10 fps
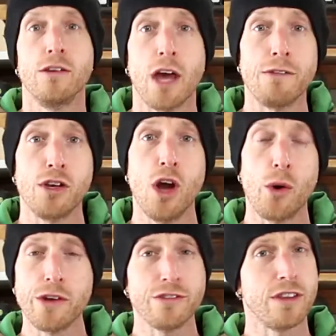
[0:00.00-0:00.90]
Have you
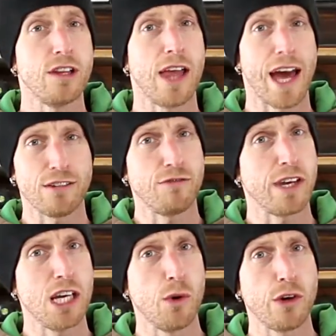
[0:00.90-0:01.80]
noticed in the last
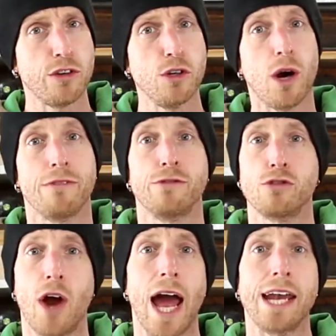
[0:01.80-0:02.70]
video or 2 I've
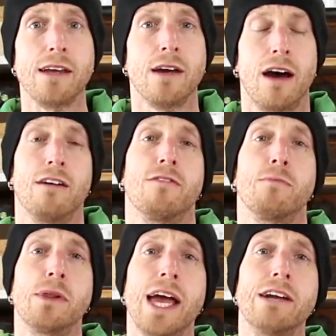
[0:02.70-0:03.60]

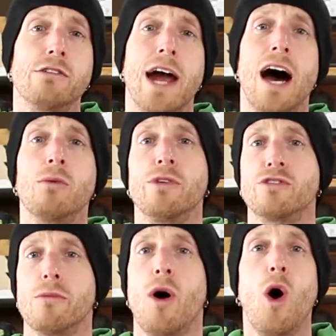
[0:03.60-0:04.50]
played around with
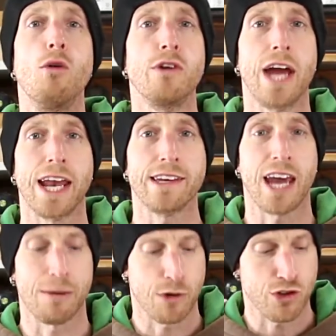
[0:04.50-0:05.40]
some overhead
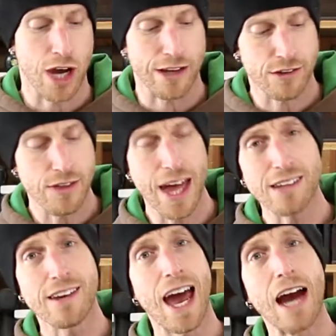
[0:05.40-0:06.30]
camera shots, and
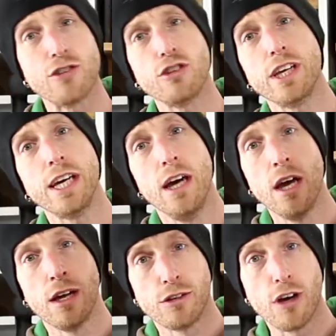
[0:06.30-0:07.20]
that's actually
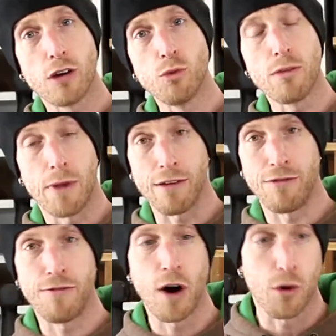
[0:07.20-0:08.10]
done with my
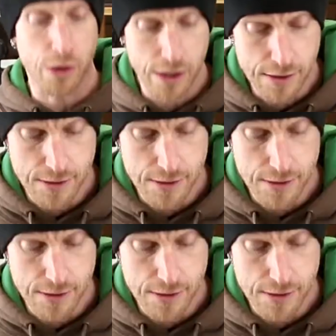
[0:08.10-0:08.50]
phone.